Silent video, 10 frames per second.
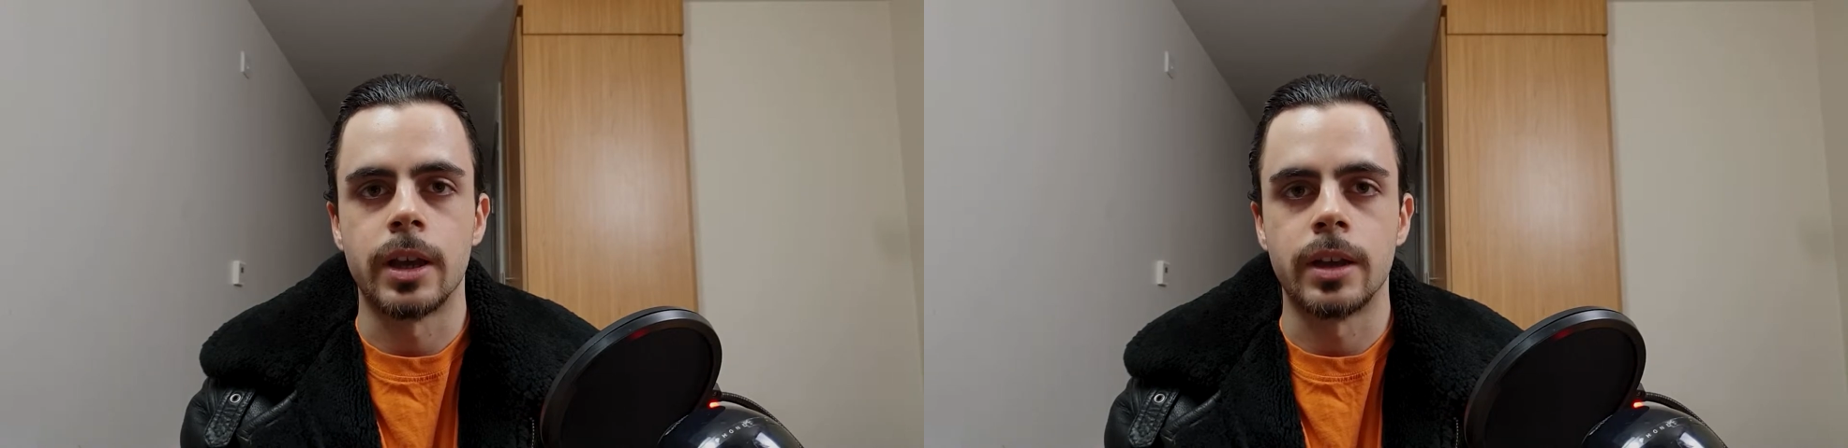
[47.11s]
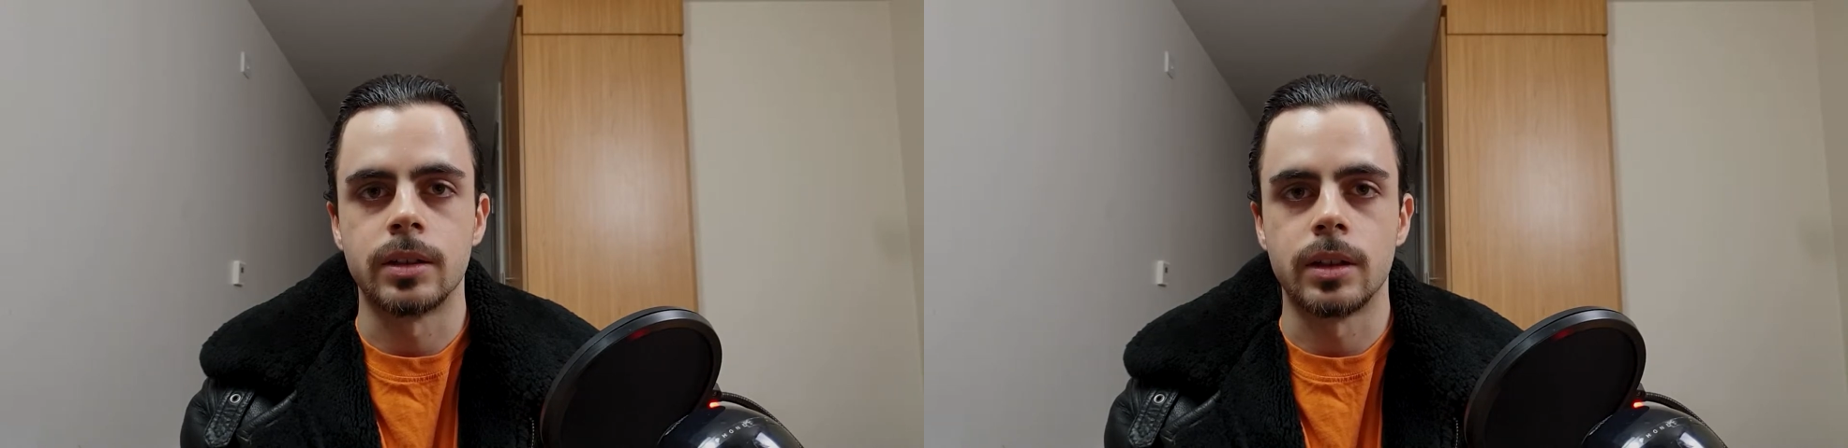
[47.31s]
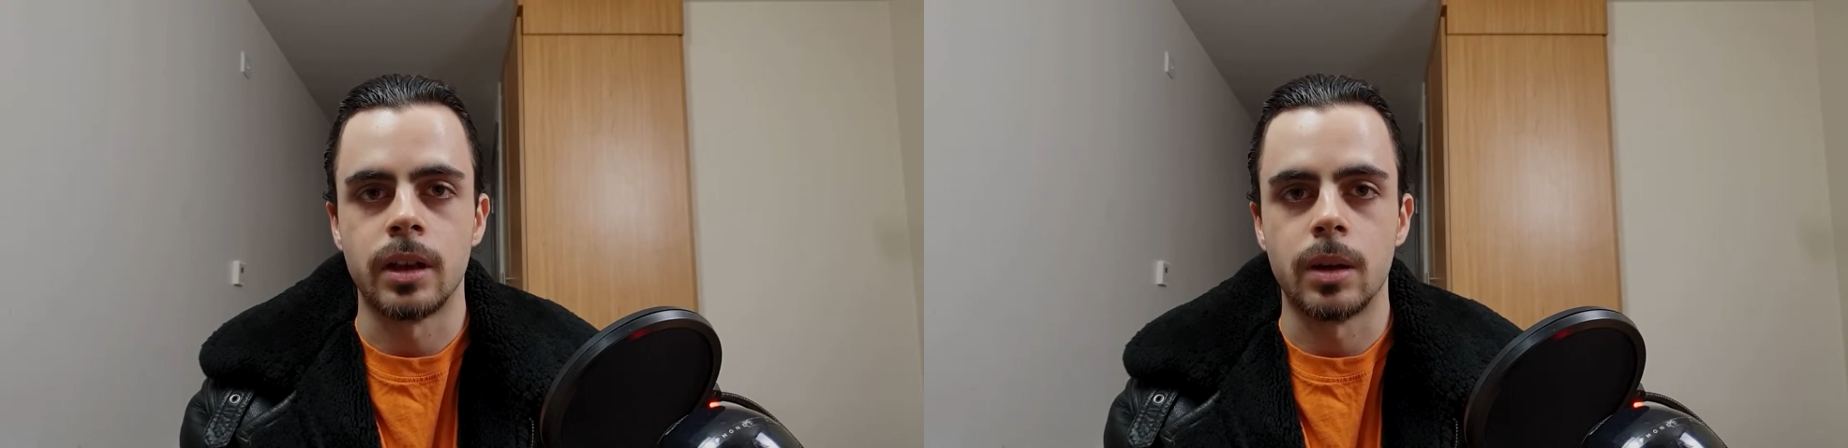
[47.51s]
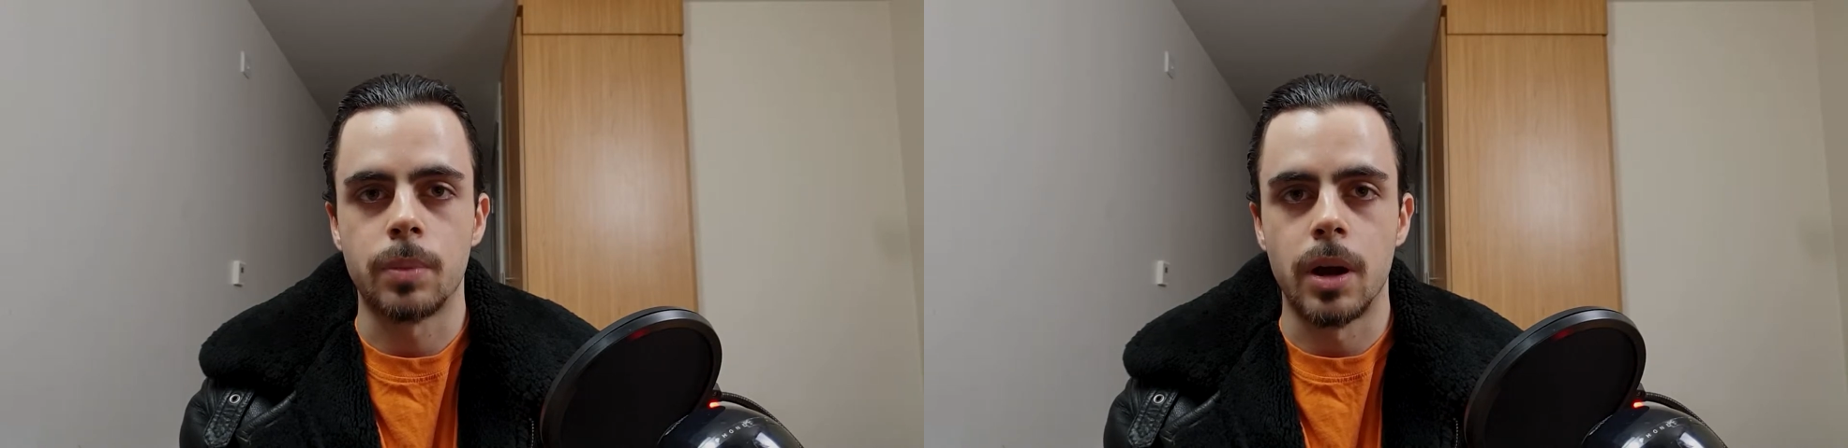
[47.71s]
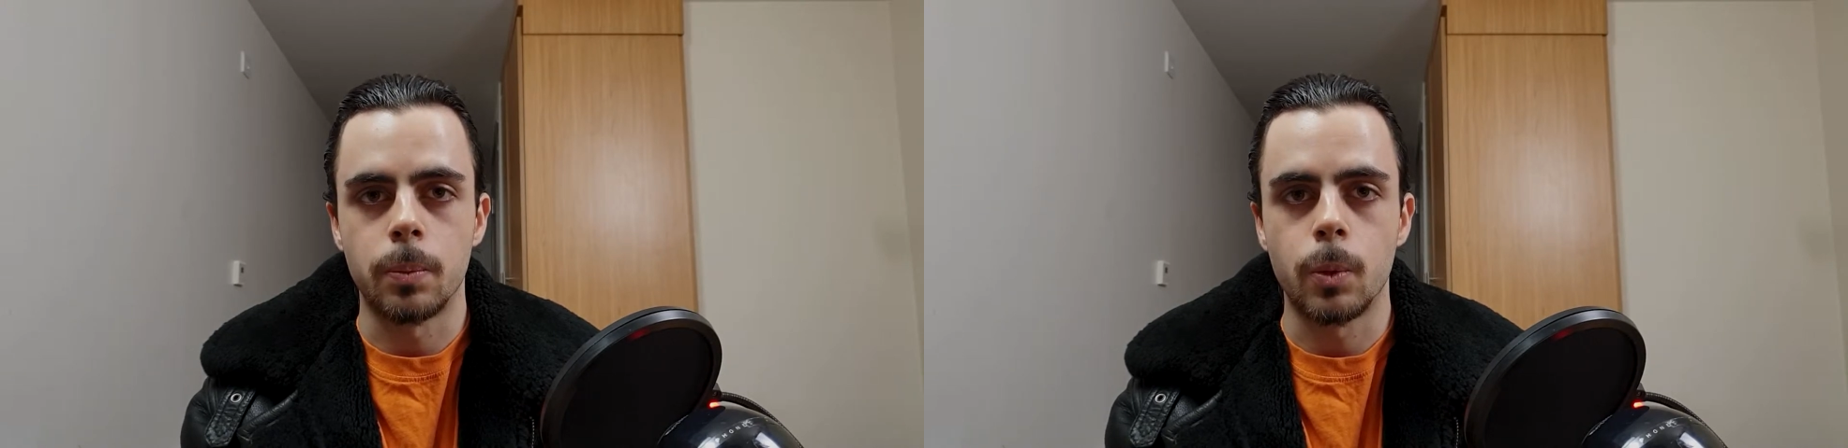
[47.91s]
and
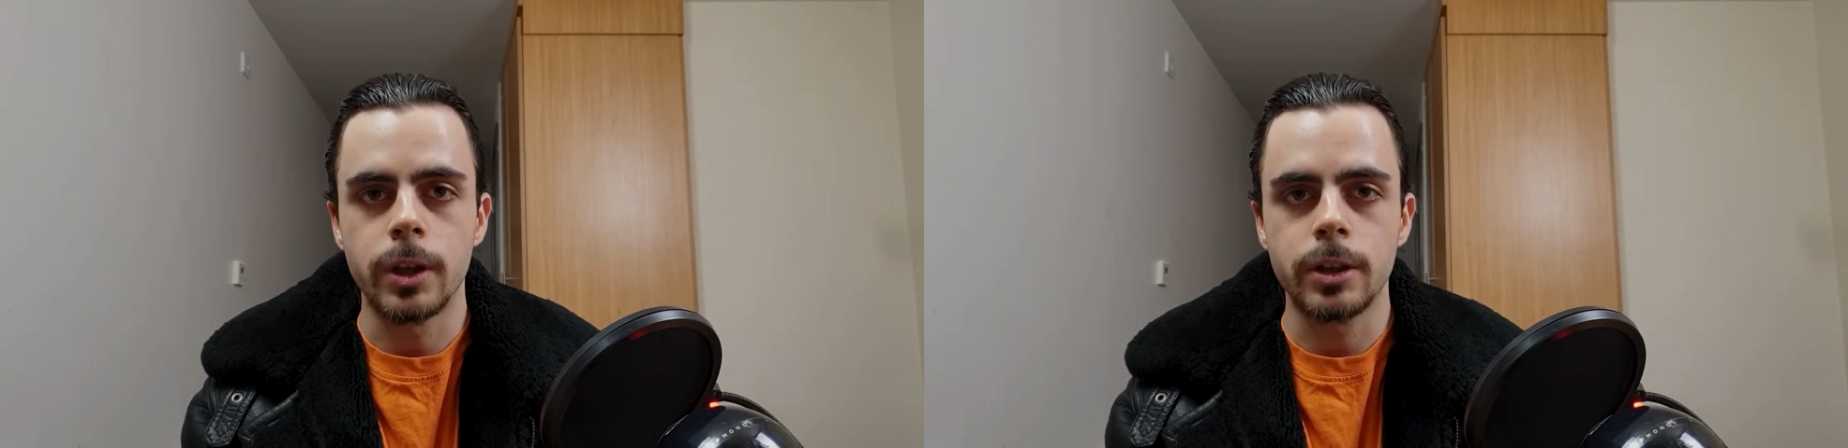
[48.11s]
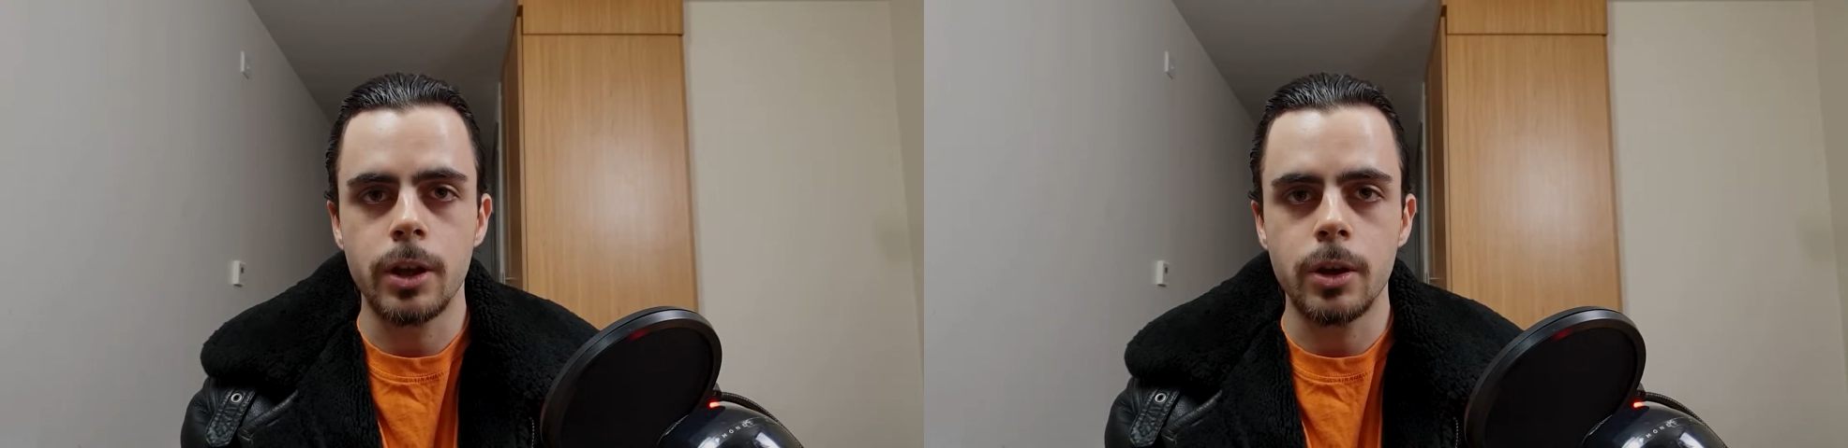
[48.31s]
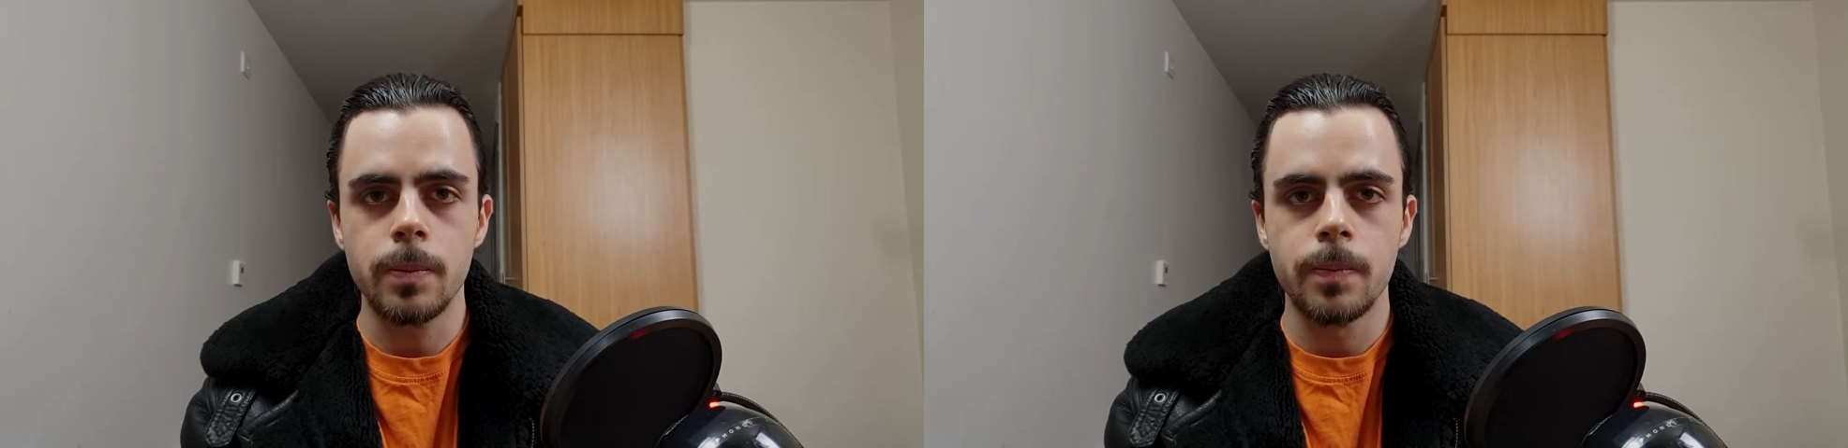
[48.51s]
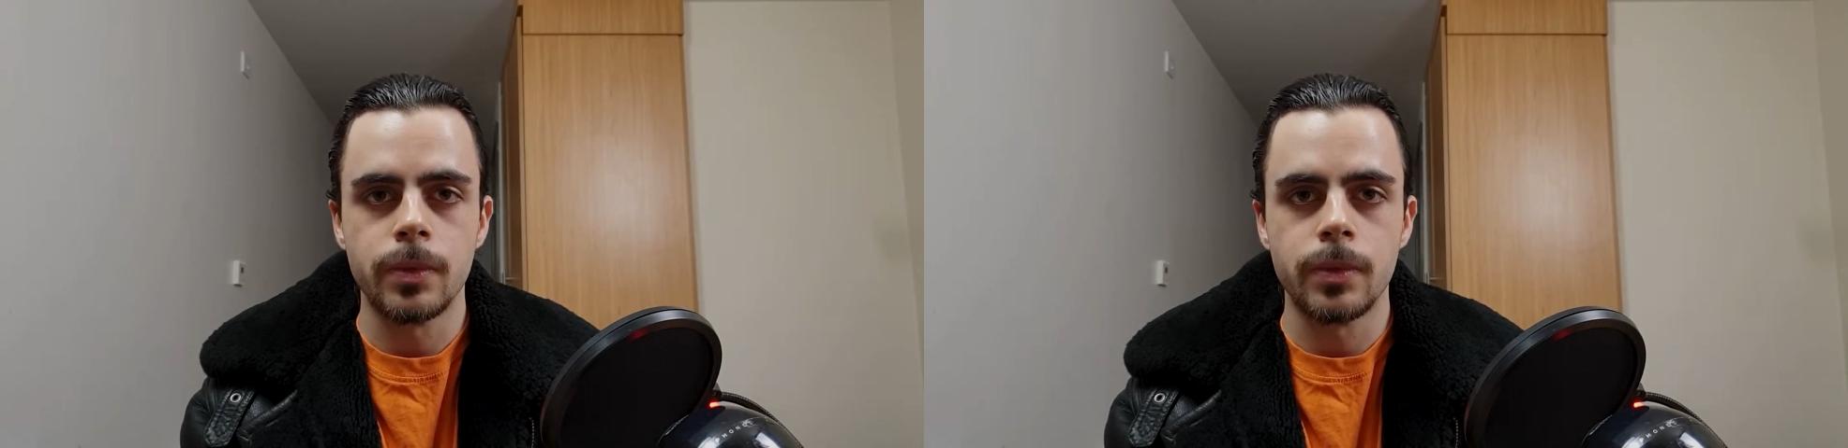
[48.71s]
pump window,